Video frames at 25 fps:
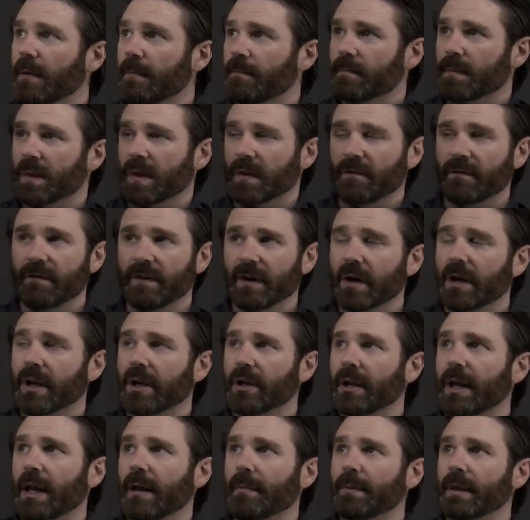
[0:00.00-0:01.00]
very
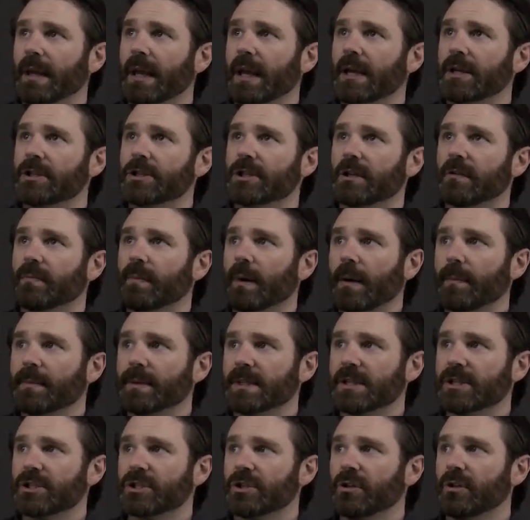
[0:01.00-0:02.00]
good application of
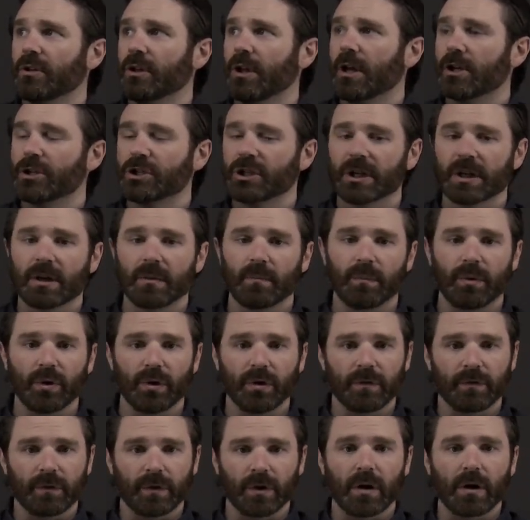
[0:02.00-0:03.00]
propositional logic, both
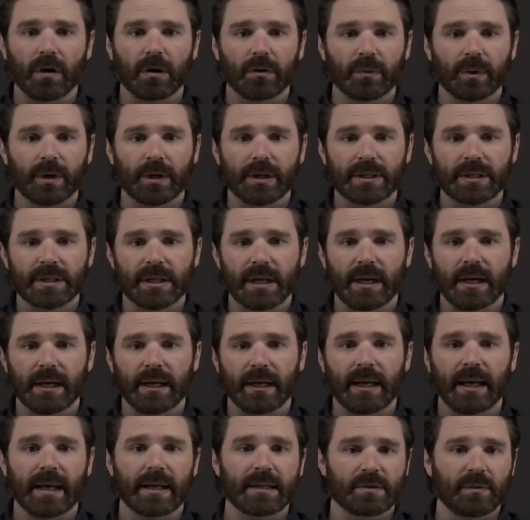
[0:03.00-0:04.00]
for hardware design
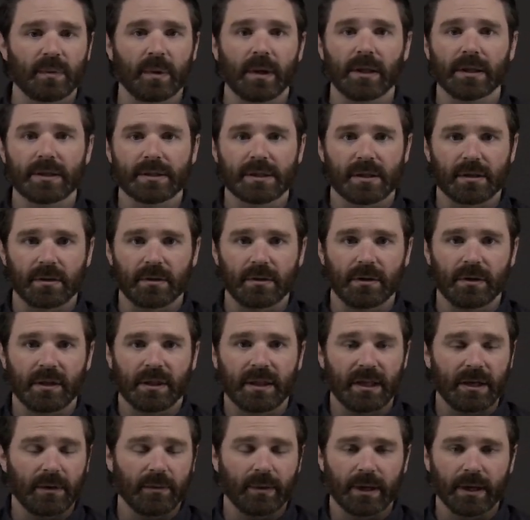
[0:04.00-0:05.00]
as well as
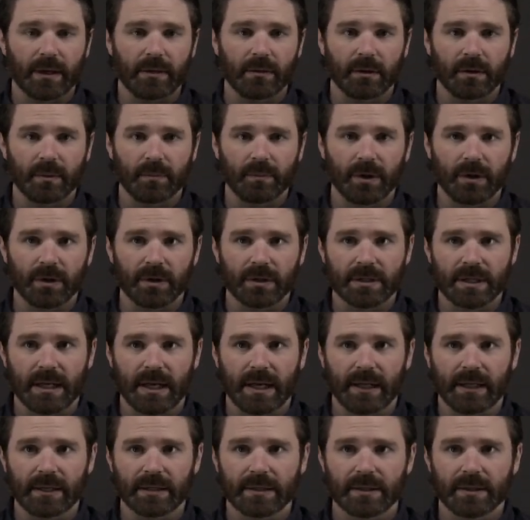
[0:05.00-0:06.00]
theoretical computer
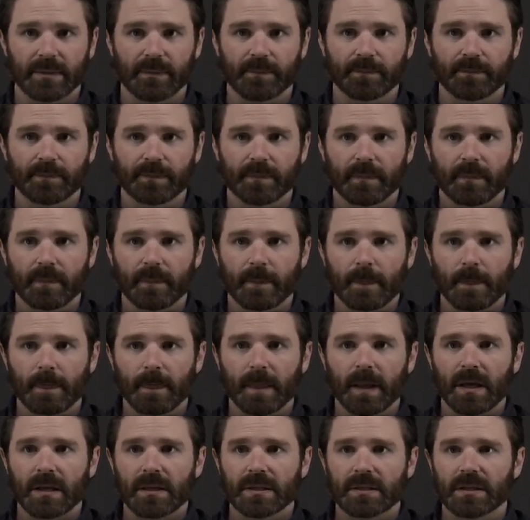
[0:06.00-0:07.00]
science.
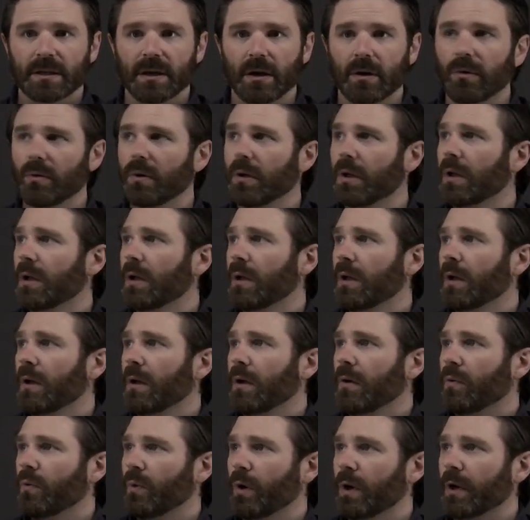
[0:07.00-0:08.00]
So
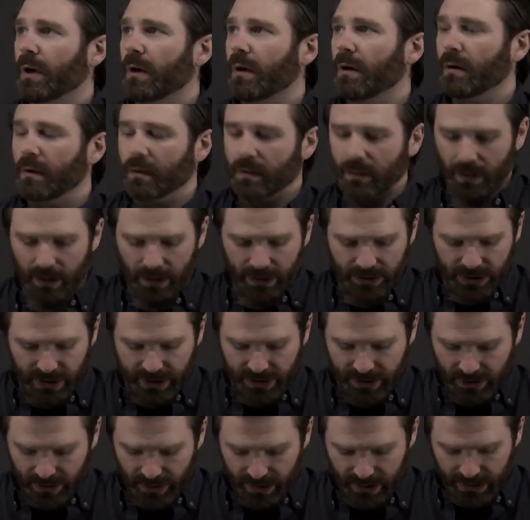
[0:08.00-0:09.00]
what are logic
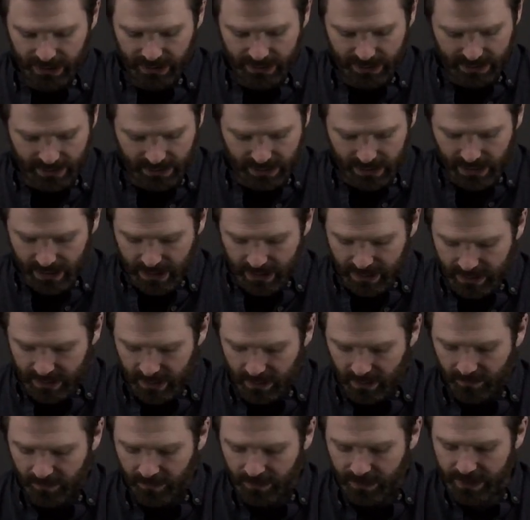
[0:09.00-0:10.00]
circuits? So
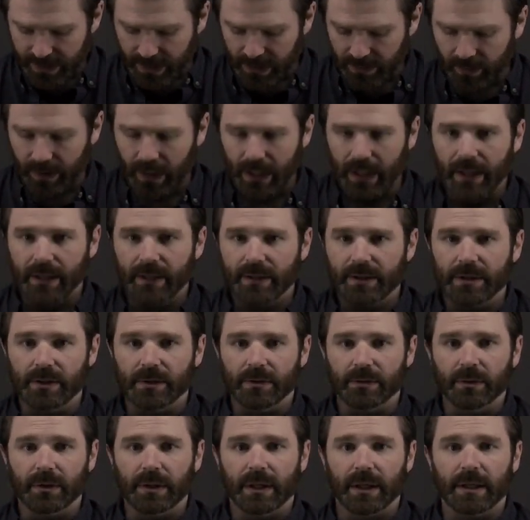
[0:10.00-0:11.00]
the first thing we got to
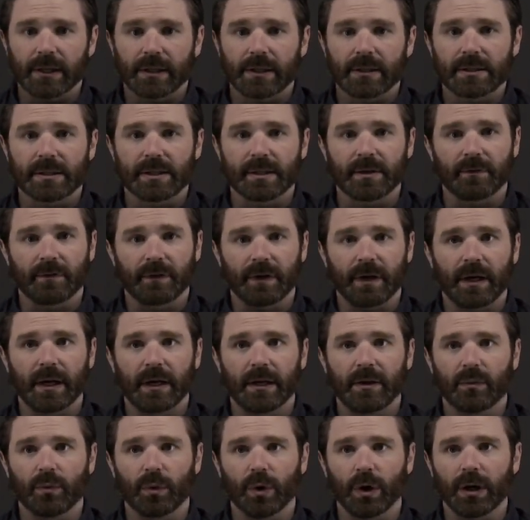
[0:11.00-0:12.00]
do is
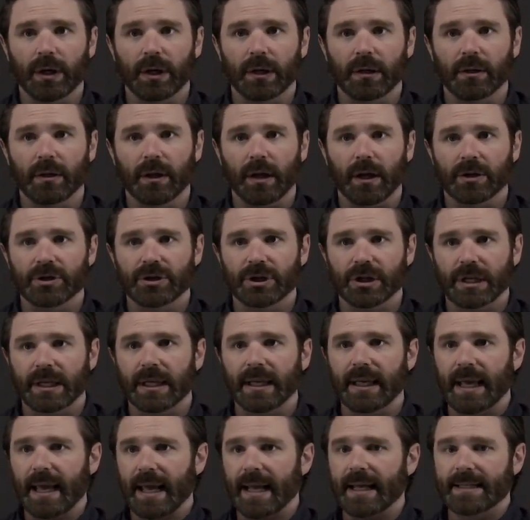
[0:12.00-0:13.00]
define what a logic
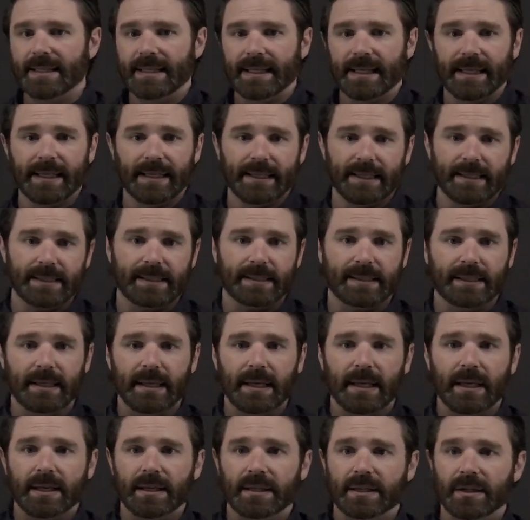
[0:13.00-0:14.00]
gate is.
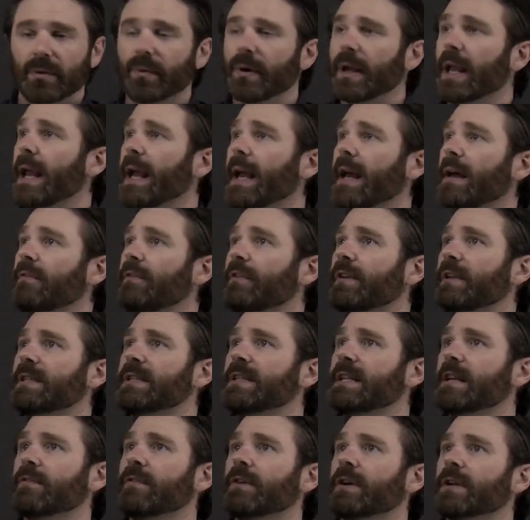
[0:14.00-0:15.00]
So we have
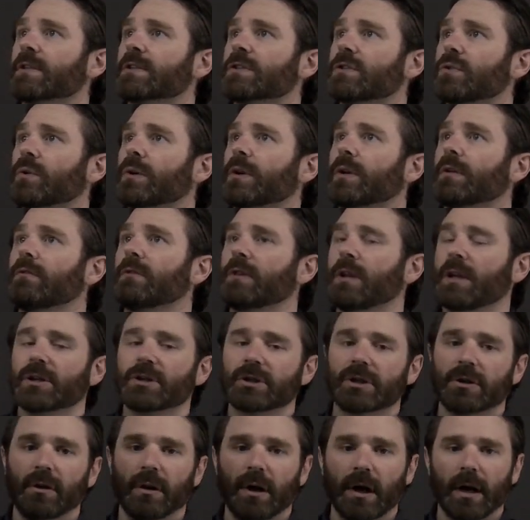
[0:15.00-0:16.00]
different sort of
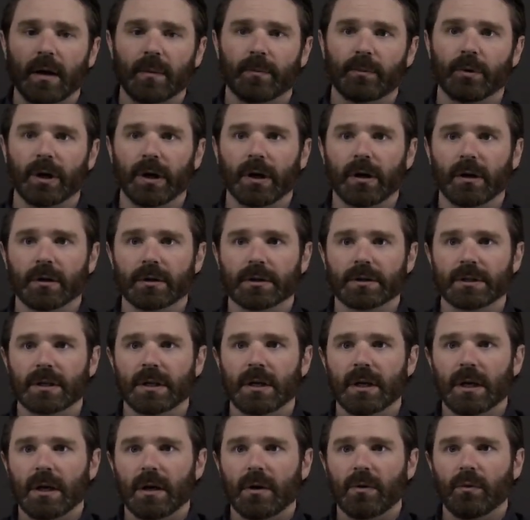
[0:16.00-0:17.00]
logical operators.
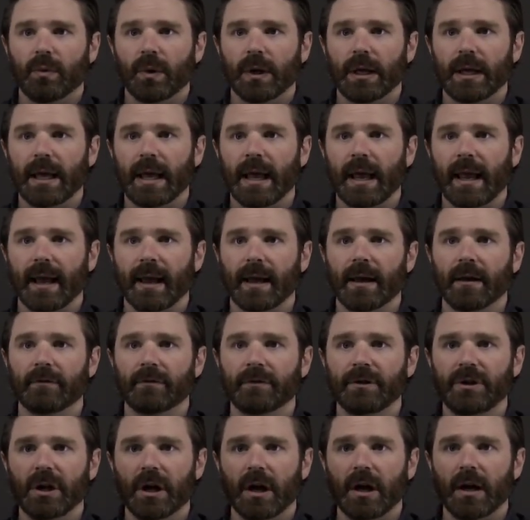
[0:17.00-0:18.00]
We have
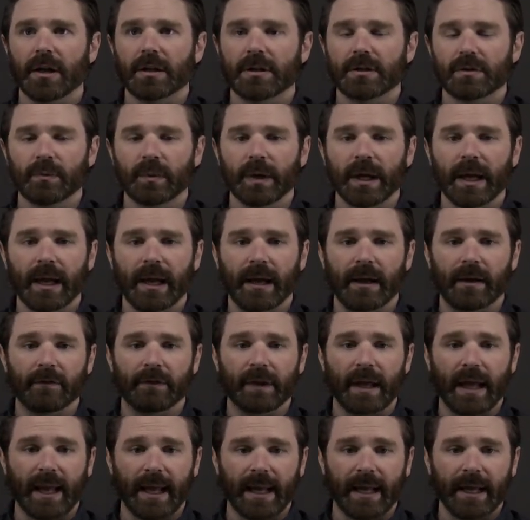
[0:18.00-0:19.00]
not, we have
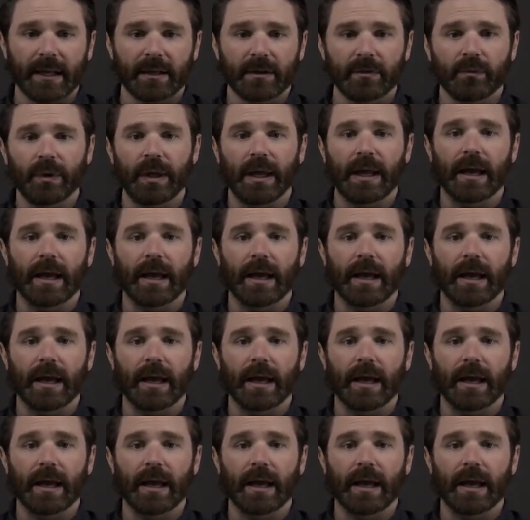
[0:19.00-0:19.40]
and, we